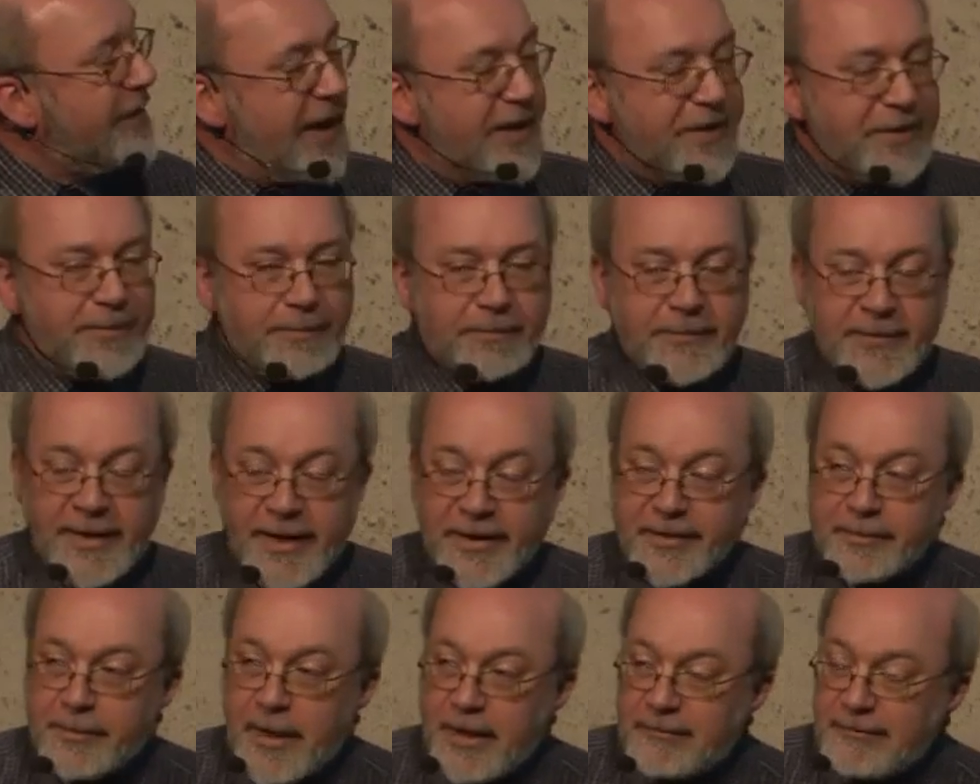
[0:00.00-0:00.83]

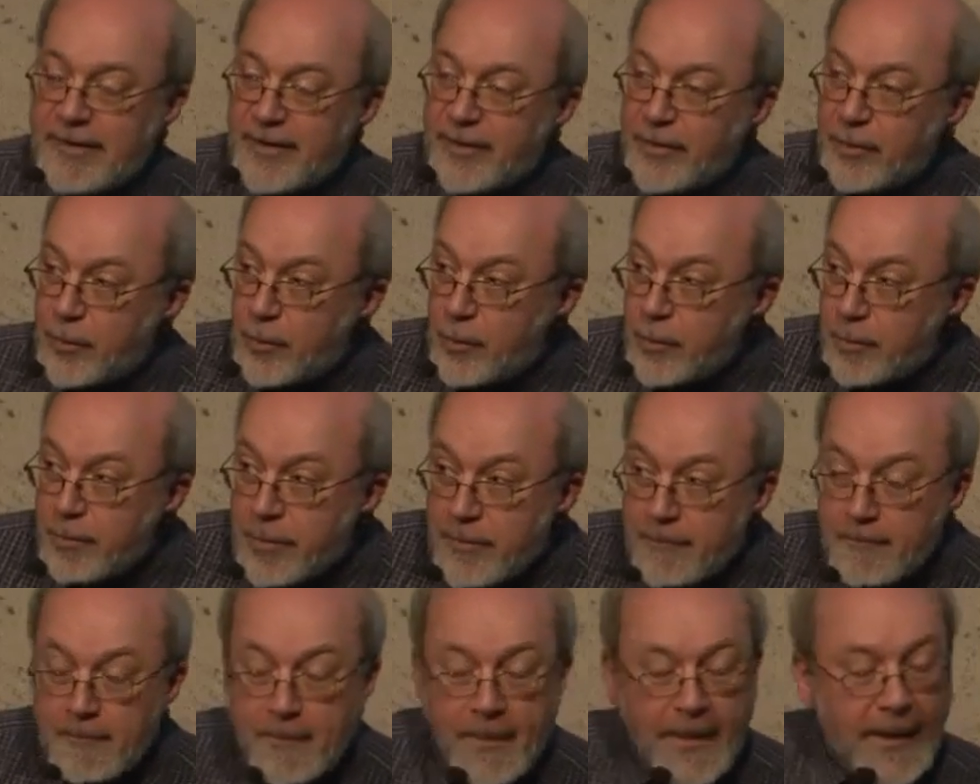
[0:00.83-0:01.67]
Nesperennub.
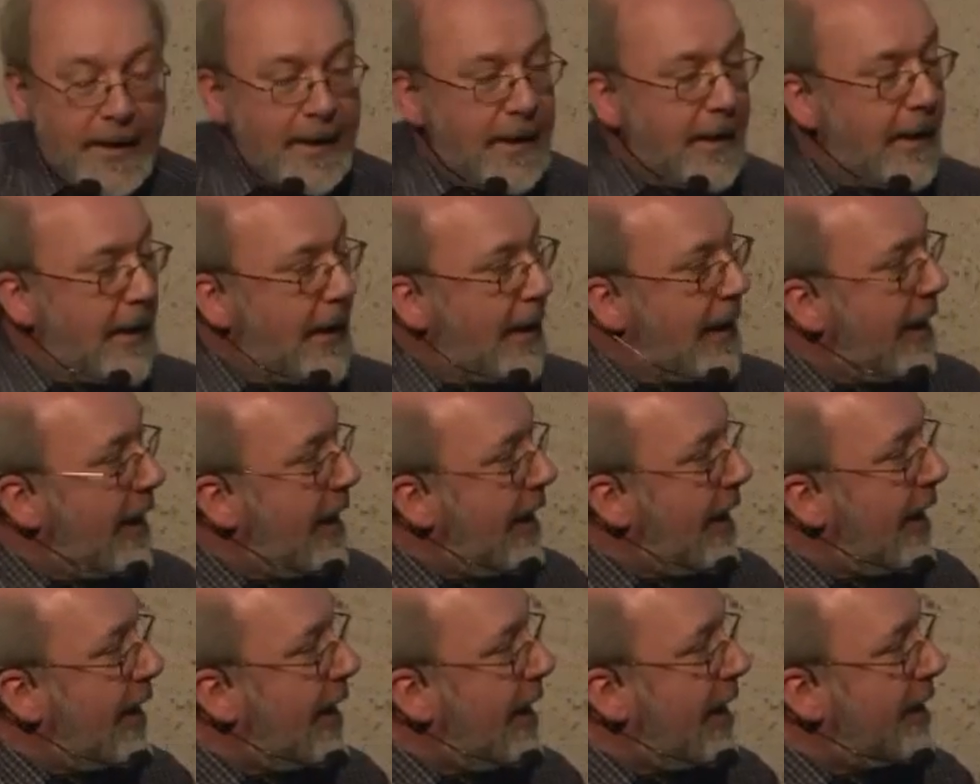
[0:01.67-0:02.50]

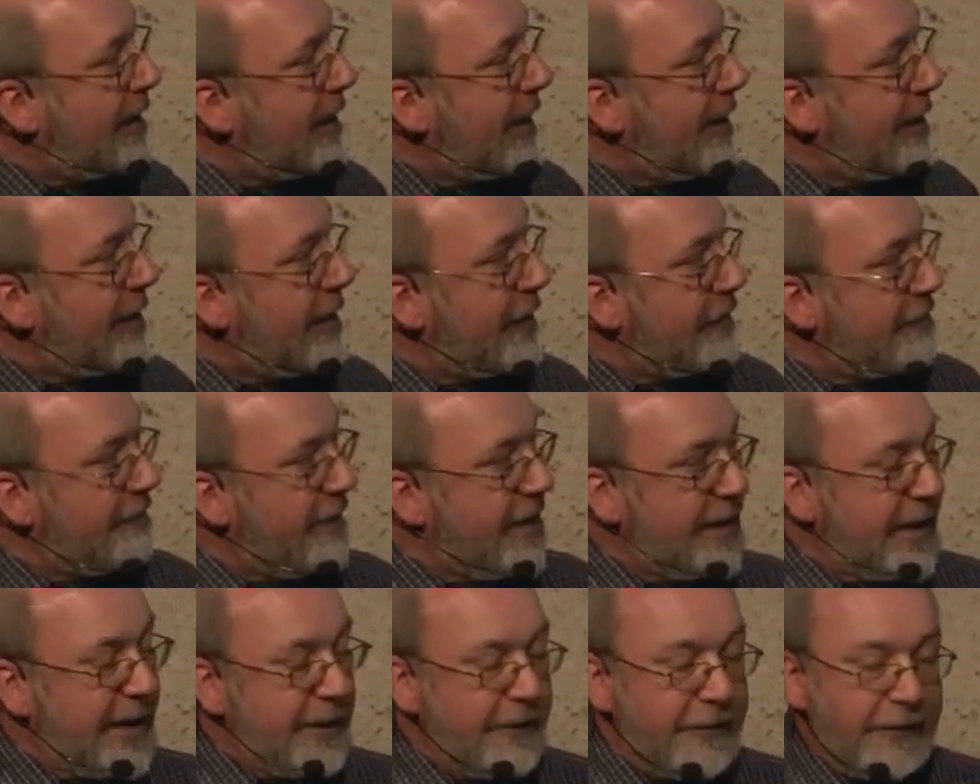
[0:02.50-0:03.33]
And in the
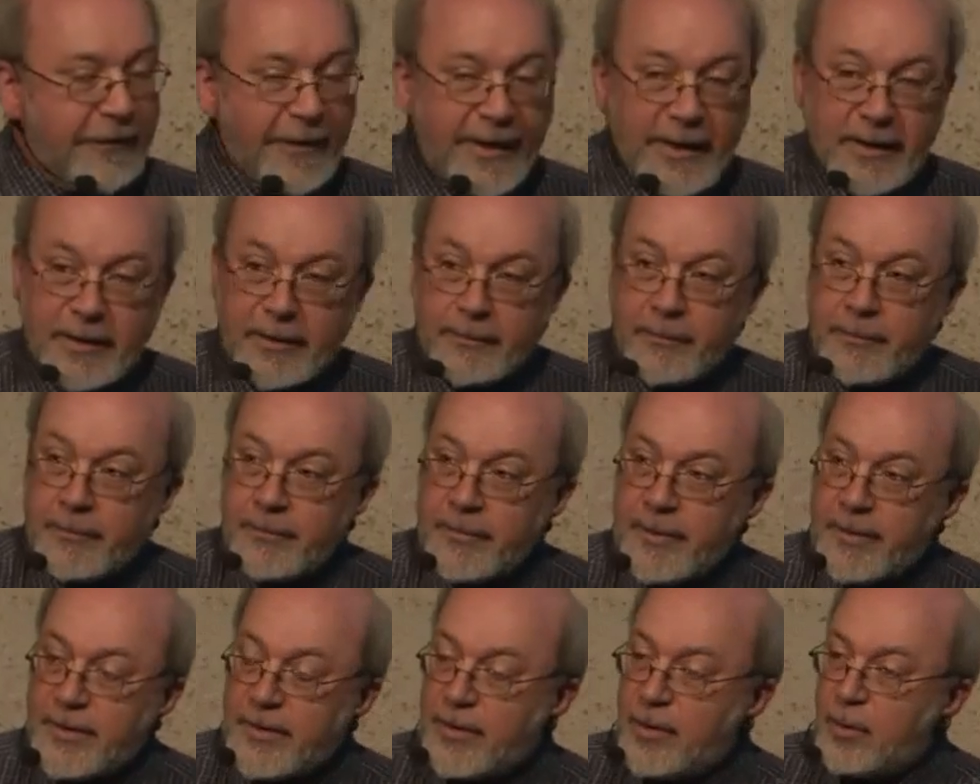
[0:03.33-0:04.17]
3D
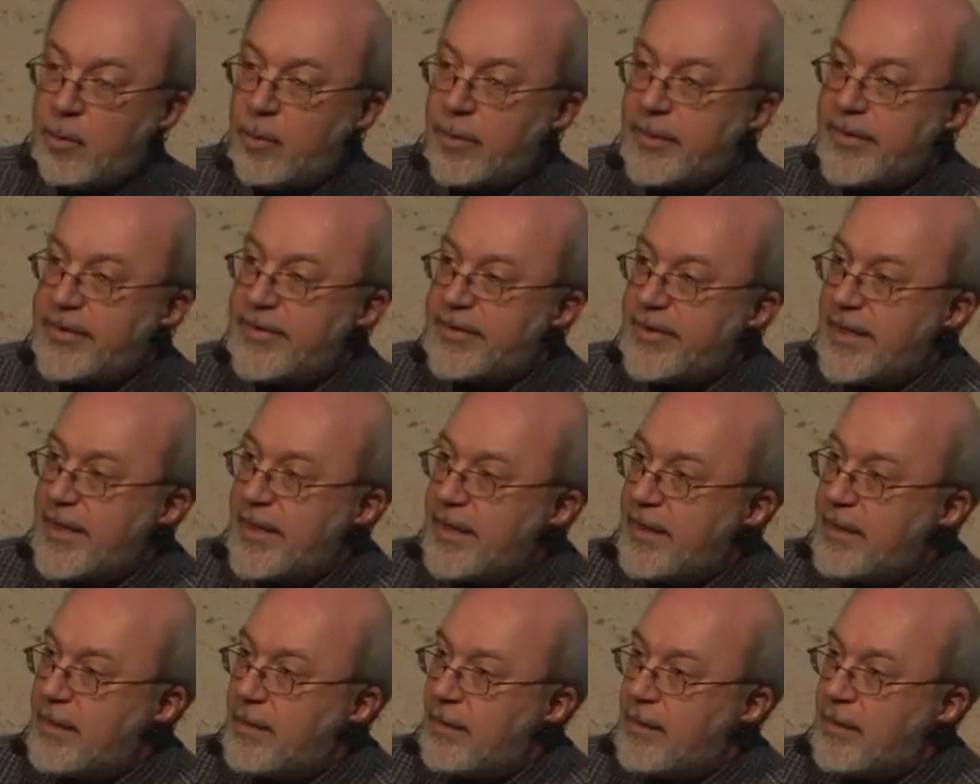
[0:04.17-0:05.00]
film, you will
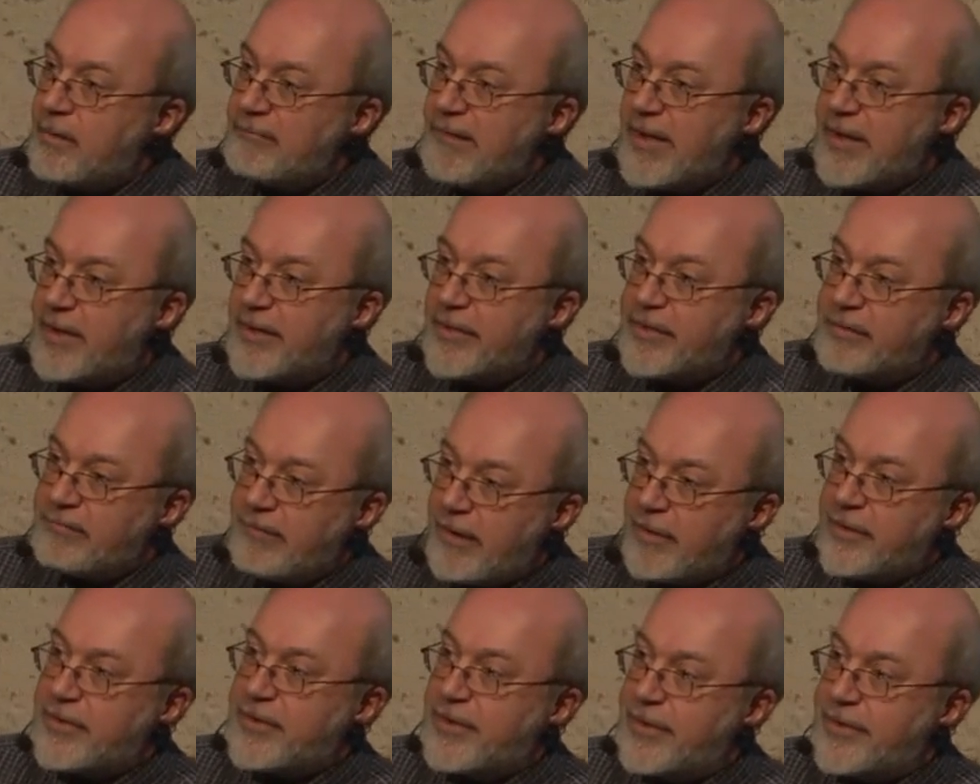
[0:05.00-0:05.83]
see
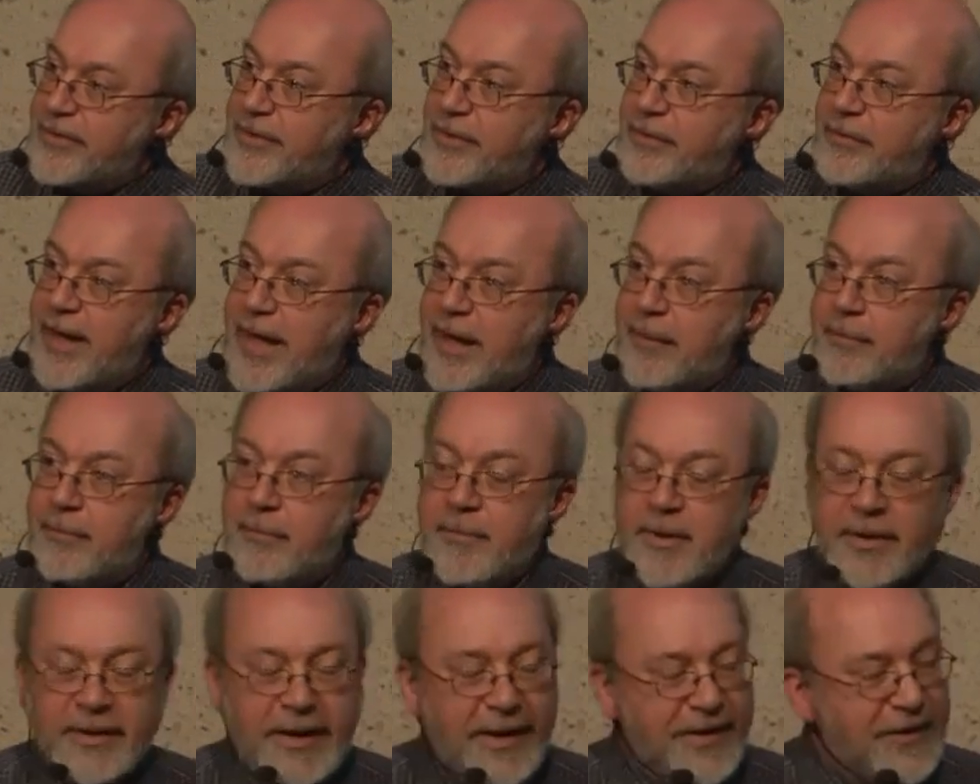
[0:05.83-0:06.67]
reconstructions of
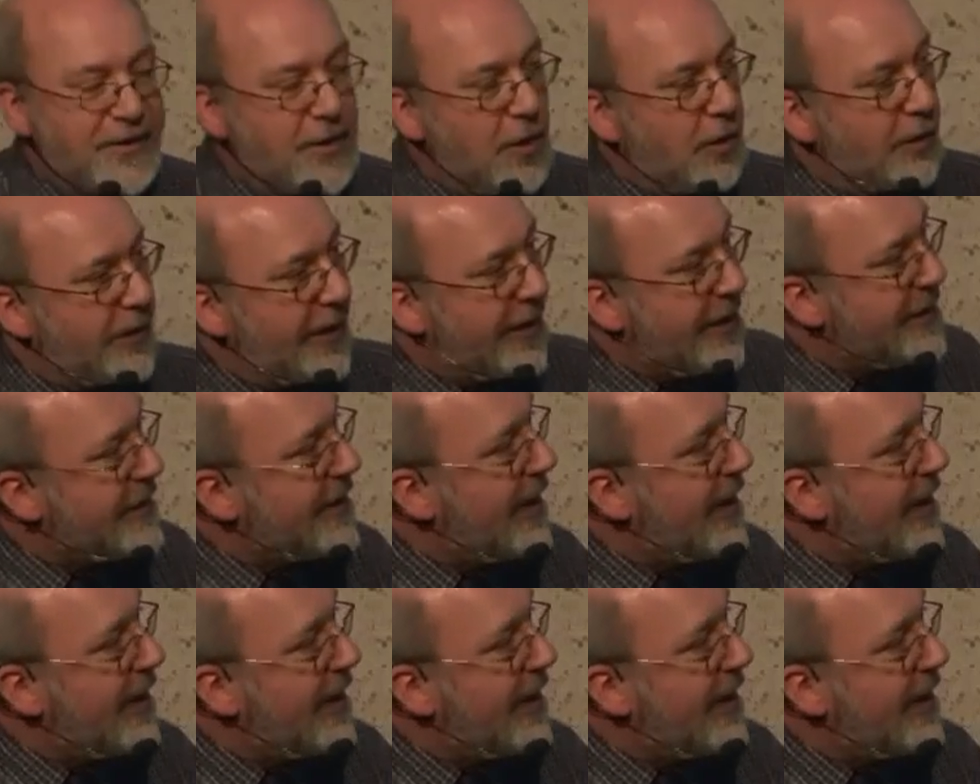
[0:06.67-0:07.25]
him and his colleagues